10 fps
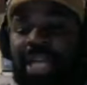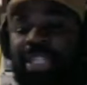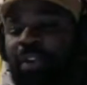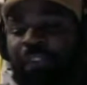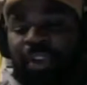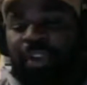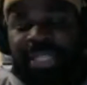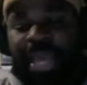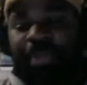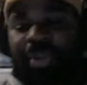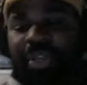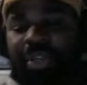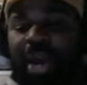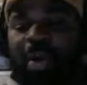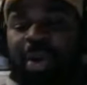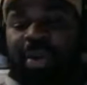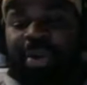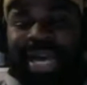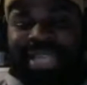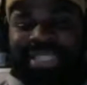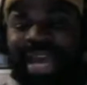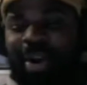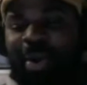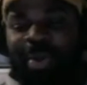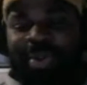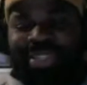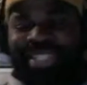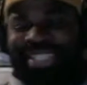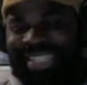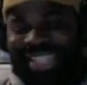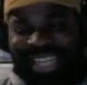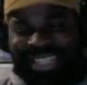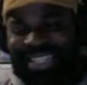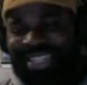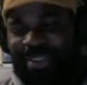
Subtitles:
So, for example, you know how Orko has that O on his chest?